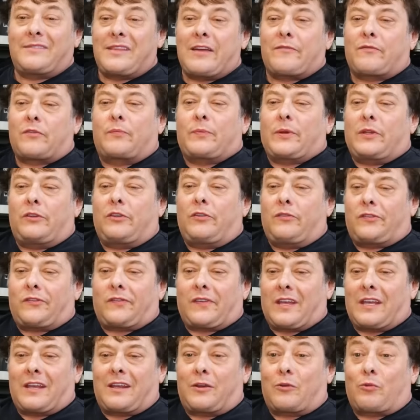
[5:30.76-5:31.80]
had never been used
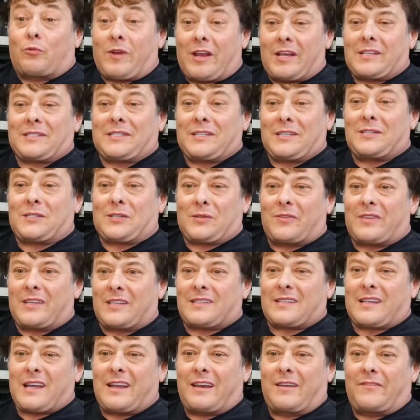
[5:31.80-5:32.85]
to getting arrested, so
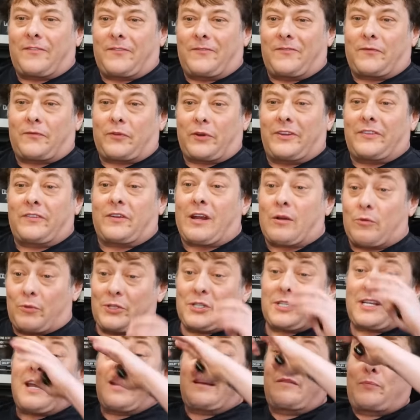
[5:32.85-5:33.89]
this kind of freaked her out,
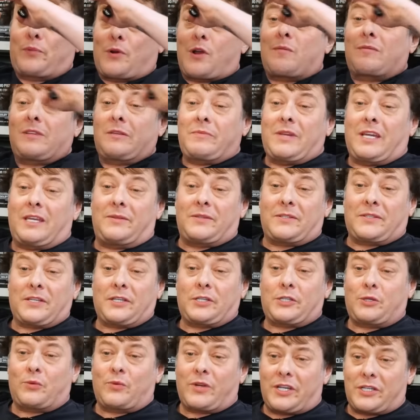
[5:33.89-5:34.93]
which kind of probably made the
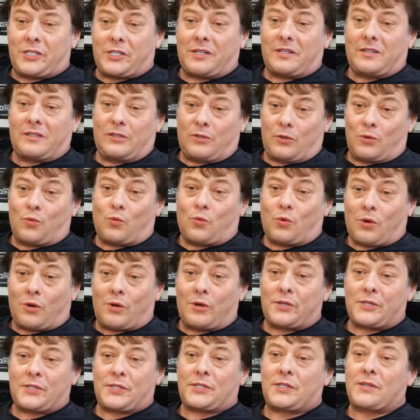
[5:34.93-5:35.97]
situation a little
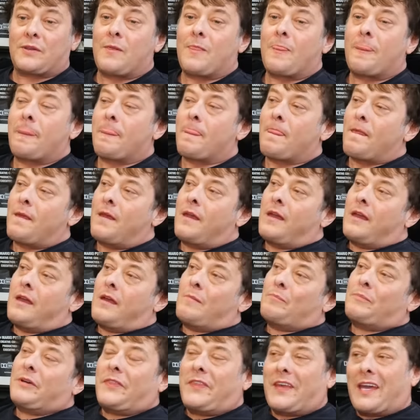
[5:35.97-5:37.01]
worse.
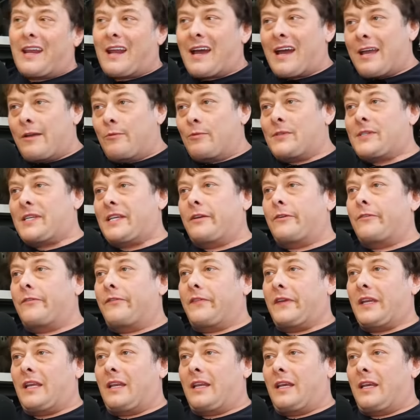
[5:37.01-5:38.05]
But then I was
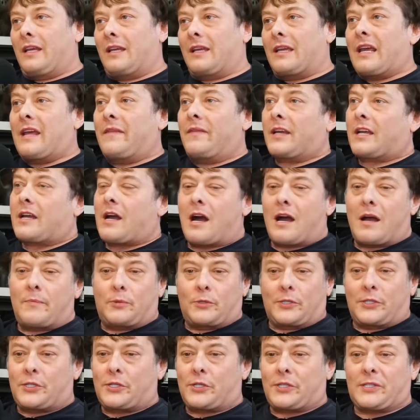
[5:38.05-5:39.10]
intervening, and the cop
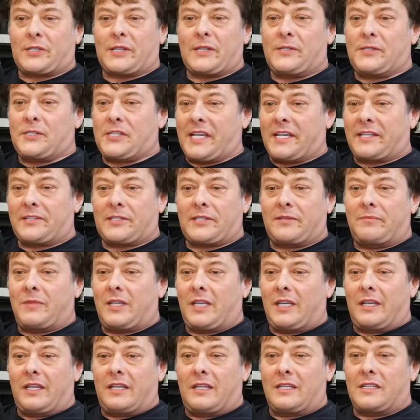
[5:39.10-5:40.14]
was just a dick to
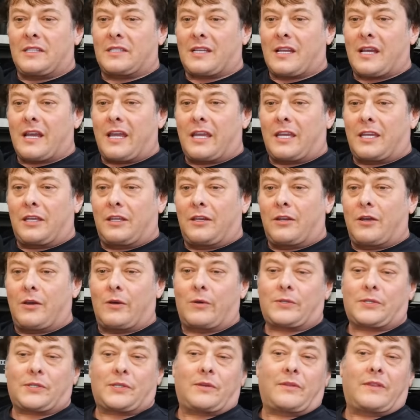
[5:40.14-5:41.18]
me, and he's like, you
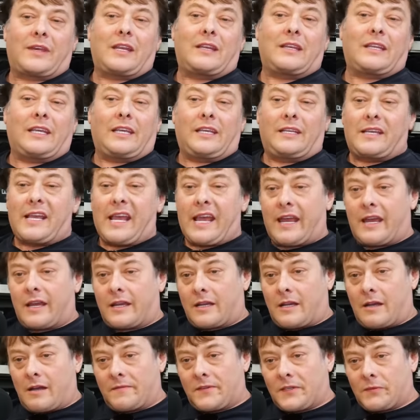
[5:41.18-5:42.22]
know, so then he
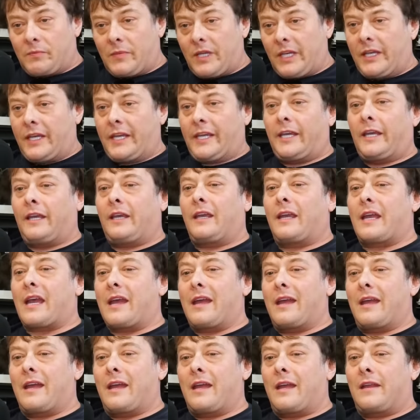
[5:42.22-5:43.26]
handcuffs me,
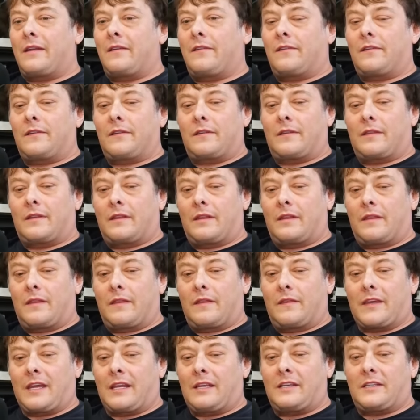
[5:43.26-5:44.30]
and
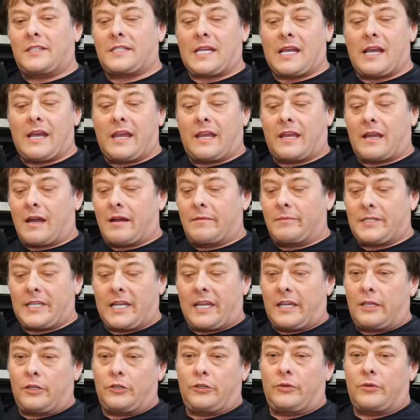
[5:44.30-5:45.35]
then he's like, I'm
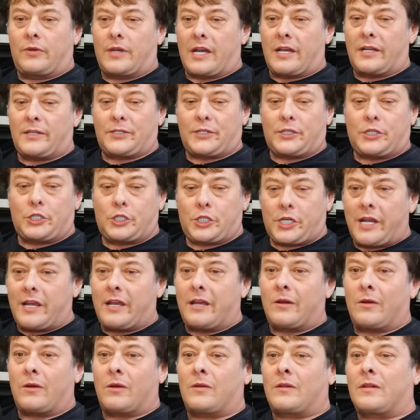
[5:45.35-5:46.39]
taking you guys to
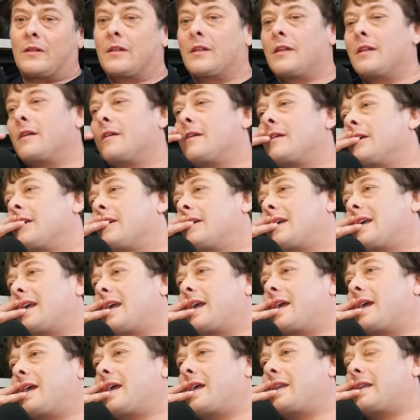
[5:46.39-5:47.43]
jail,
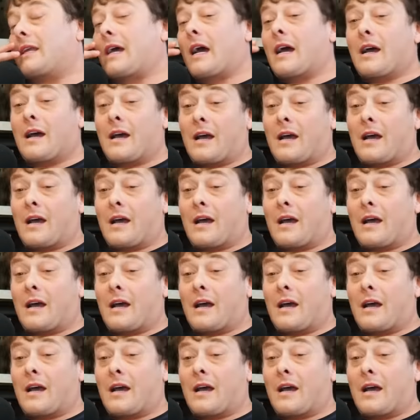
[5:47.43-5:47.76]
and